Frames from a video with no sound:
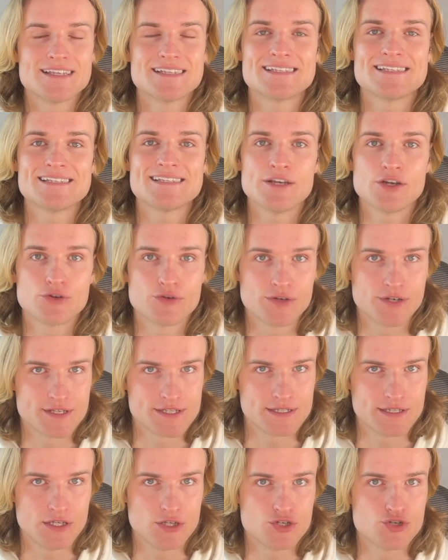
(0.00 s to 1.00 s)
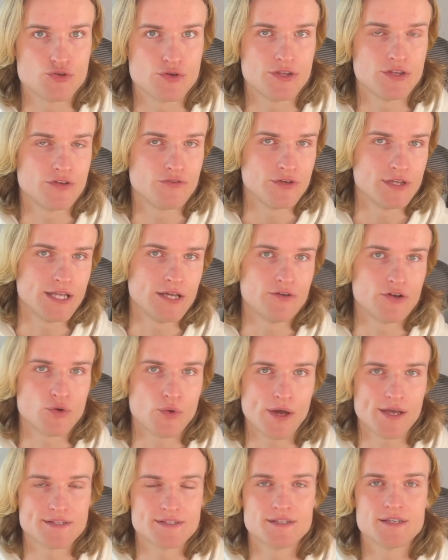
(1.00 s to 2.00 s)
synchronously during the relay
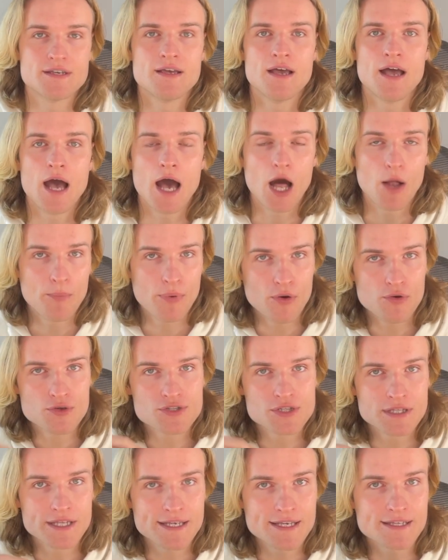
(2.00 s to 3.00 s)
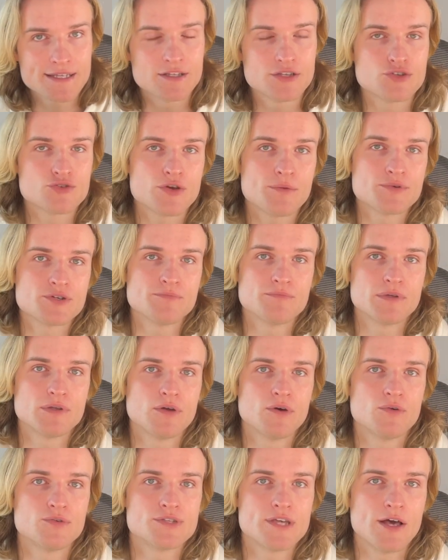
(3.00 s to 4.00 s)
request. I'll post a link in the description
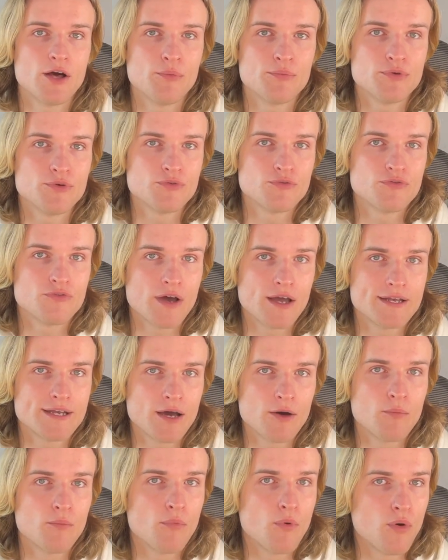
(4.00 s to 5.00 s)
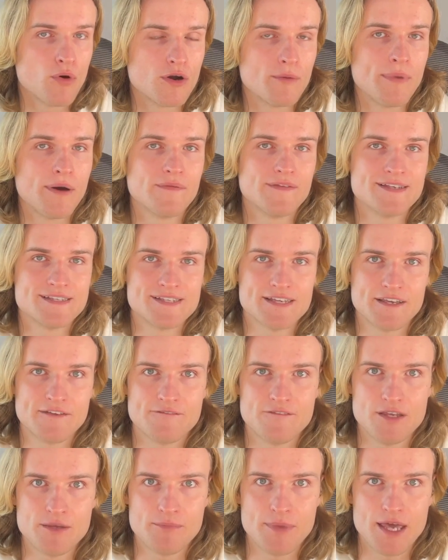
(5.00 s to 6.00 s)
below to help you find out more about the
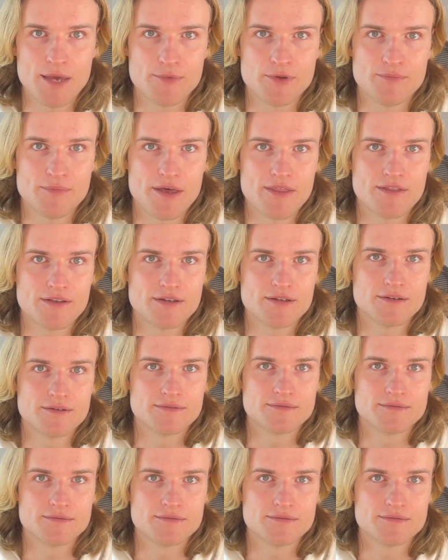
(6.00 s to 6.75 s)
SyncFee payment method.